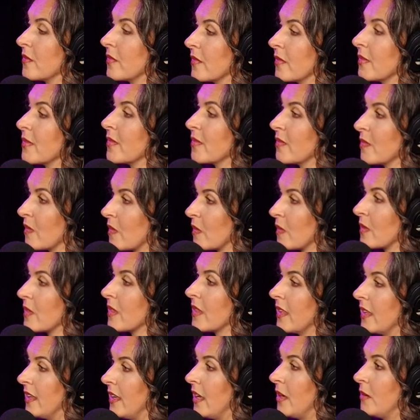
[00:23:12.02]
does this tell my
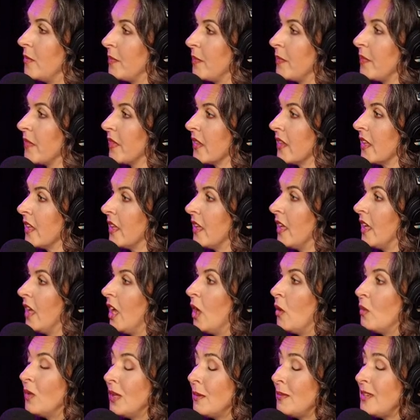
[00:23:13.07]
children yeah. how I feel about
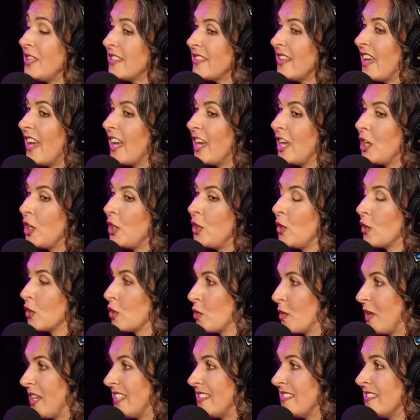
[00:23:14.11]
them? Well, let me say, your
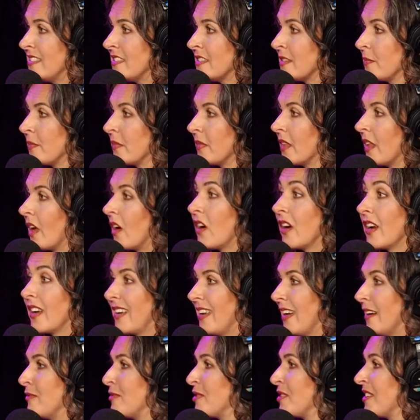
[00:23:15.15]
twins are a
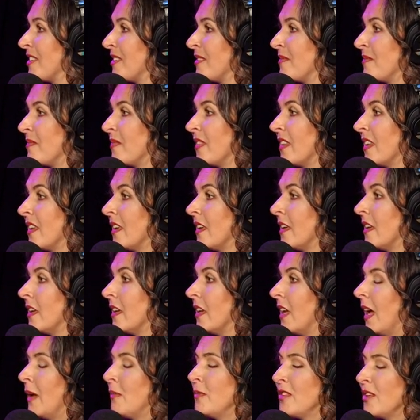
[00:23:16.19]
gift.
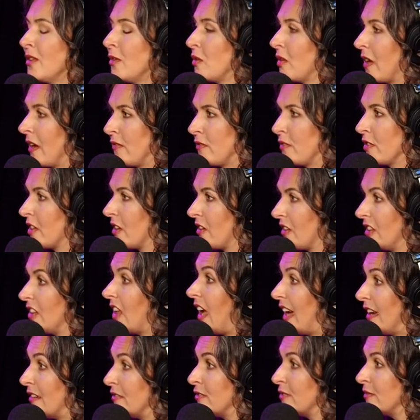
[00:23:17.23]
I'm so grateful they're
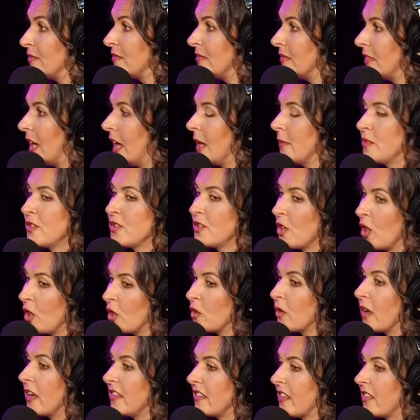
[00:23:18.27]
alive. I'm so
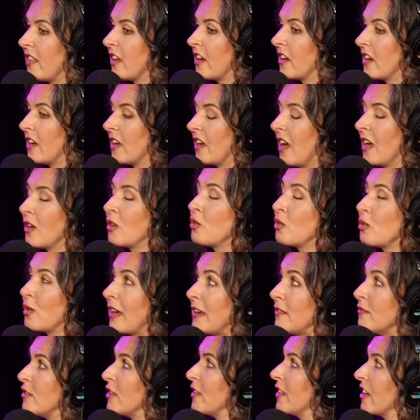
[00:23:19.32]
great that they're uh,
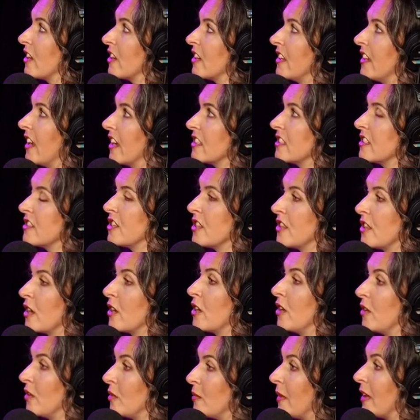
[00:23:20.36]
grateful they're connected to
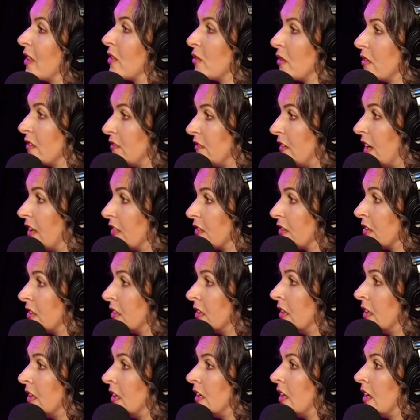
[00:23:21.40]
their own mother and father,
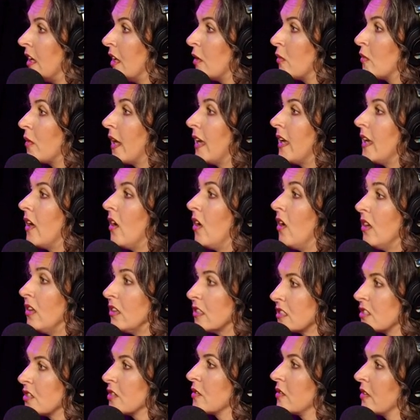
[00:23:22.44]
right? All
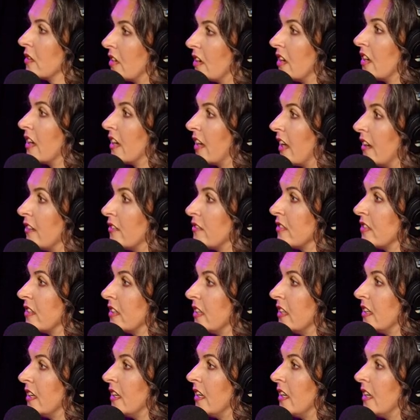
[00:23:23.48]
children are a gift,
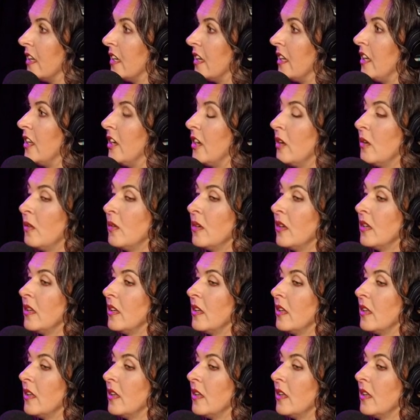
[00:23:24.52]
you know,